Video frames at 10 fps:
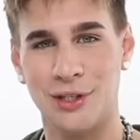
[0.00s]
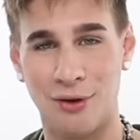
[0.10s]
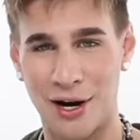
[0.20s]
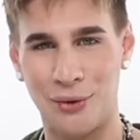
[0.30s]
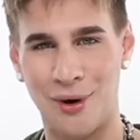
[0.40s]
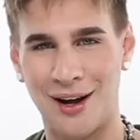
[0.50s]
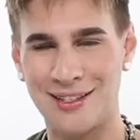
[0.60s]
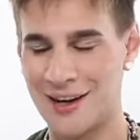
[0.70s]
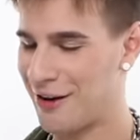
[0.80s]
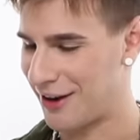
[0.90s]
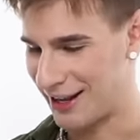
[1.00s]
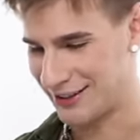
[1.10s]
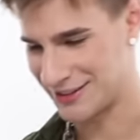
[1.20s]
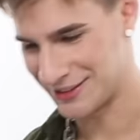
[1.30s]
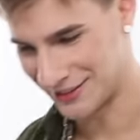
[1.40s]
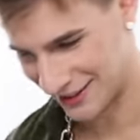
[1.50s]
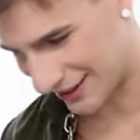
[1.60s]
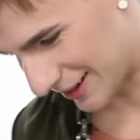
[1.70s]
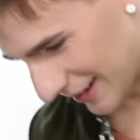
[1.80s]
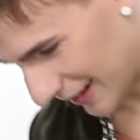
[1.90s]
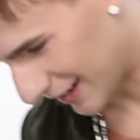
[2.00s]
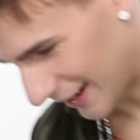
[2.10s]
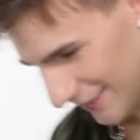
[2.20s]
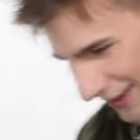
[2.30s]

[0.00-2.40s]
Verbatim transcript: you ready to watch? All right, let's do it. Okay, all